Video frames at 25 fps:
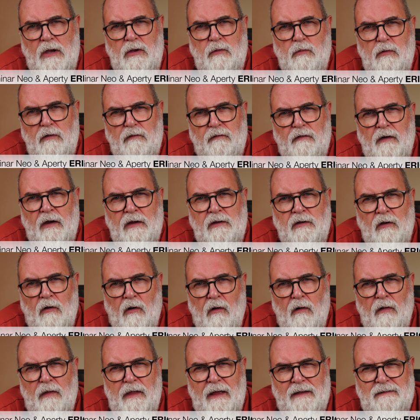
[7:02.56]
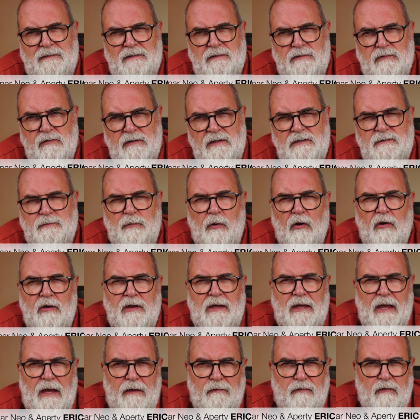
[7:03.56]
you will find all the accessories by
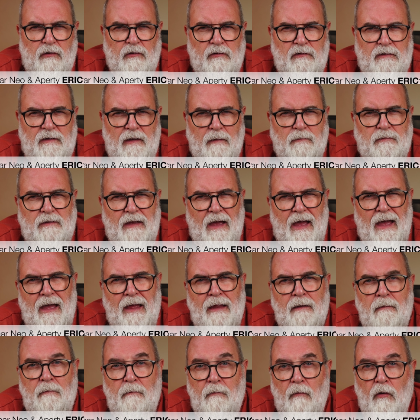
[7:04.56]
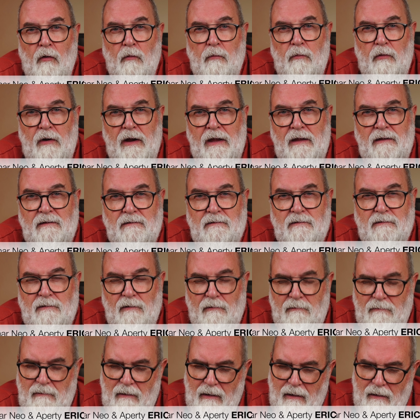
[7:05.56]
K&F Concept and more brands.
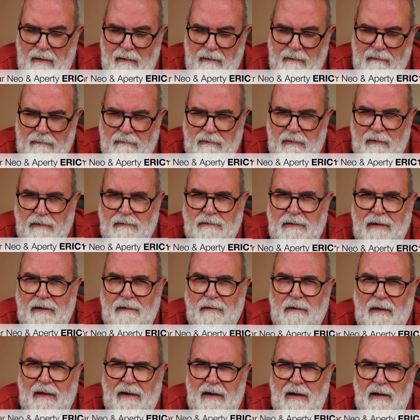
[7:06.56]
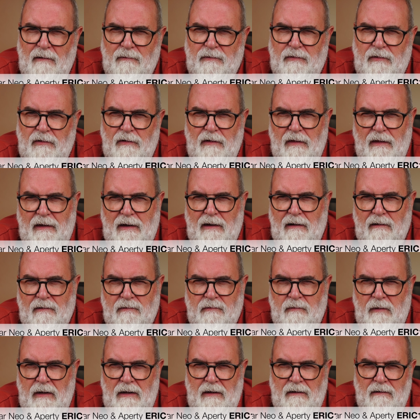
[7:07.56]
So use it. That helps you, that
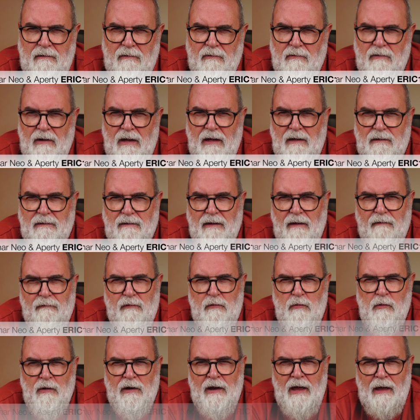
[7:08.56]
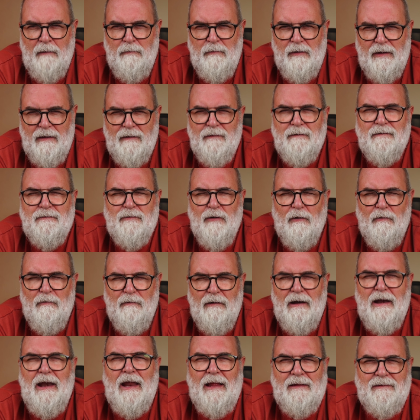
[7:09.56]
helps me. Great, everyone happy. So
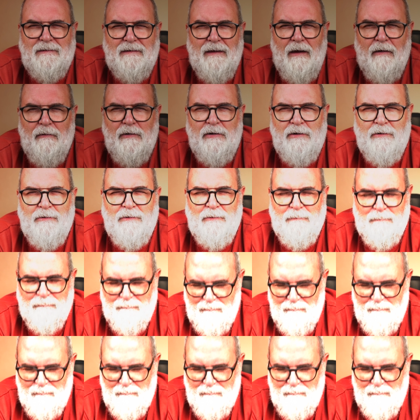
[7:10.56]
let's carry on. Okay.